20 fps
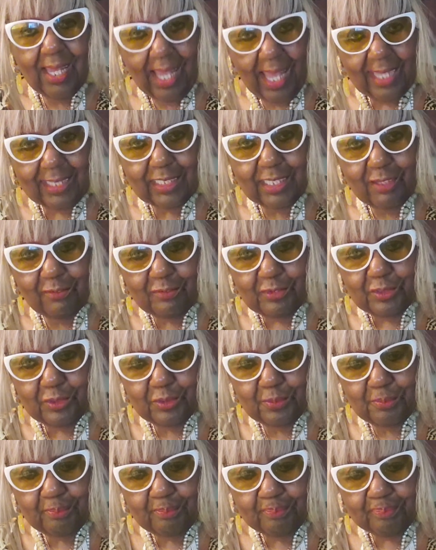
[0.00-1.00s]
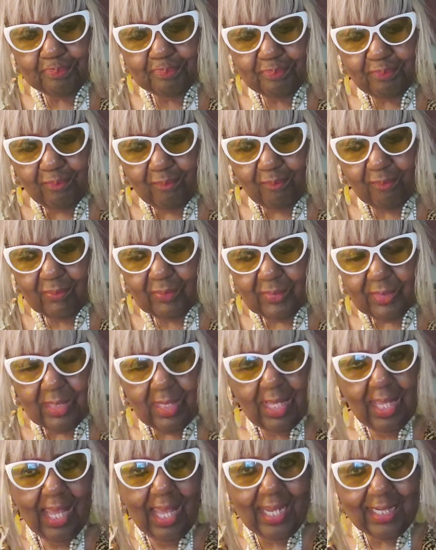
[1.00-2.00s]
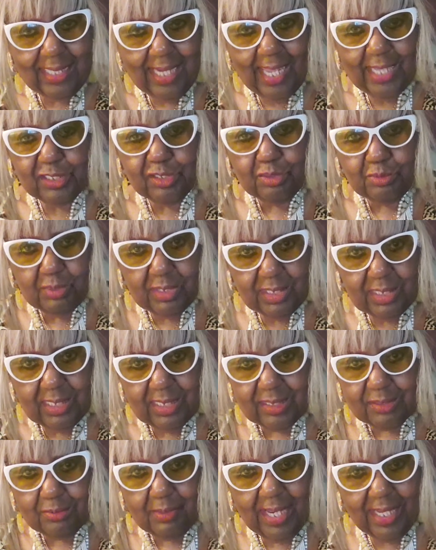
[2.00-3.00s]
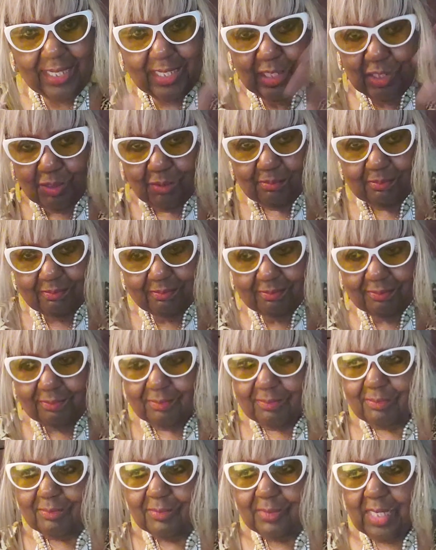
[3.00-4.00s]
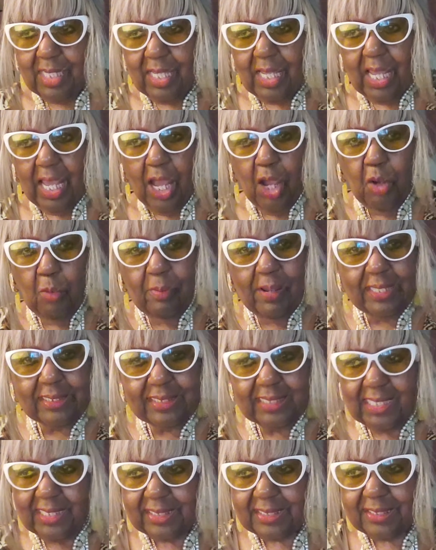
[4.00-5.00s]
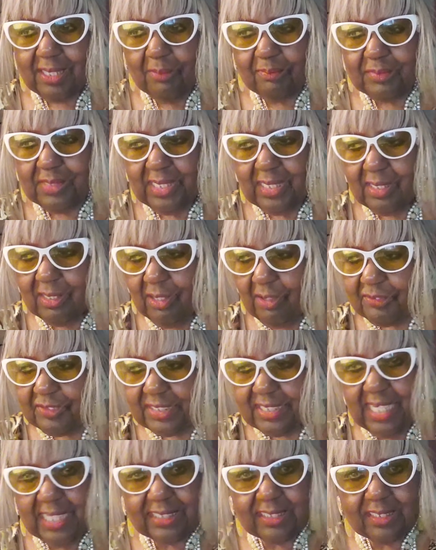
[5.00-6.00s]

I love you. I like doing this right here. I hope I say something or said